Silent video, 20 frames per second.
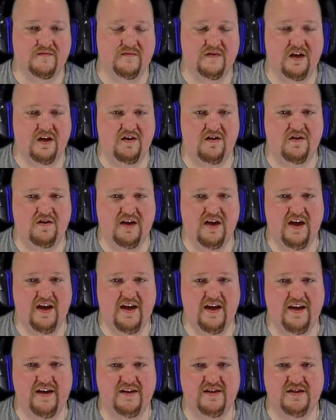
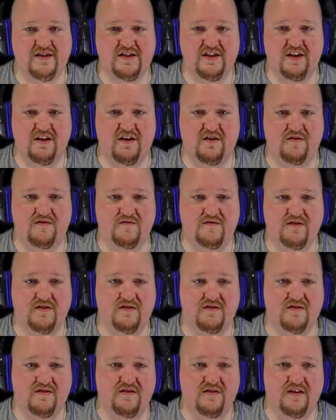Okay, so
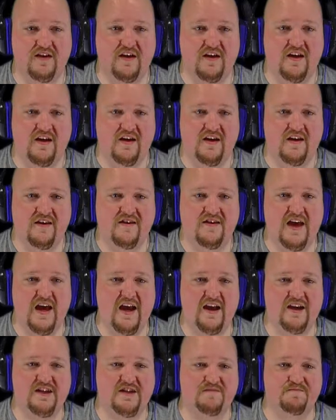
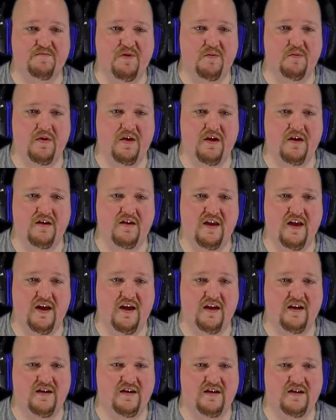thanks, but we are like,
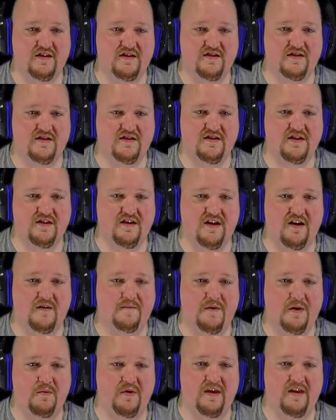uh,
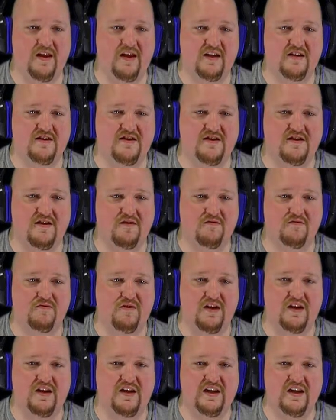but we like don't
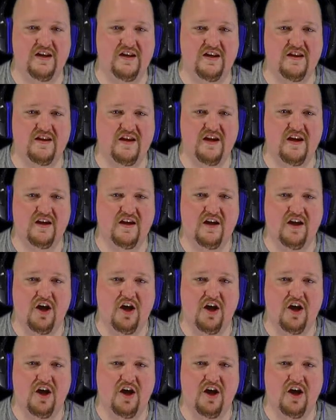really need anything.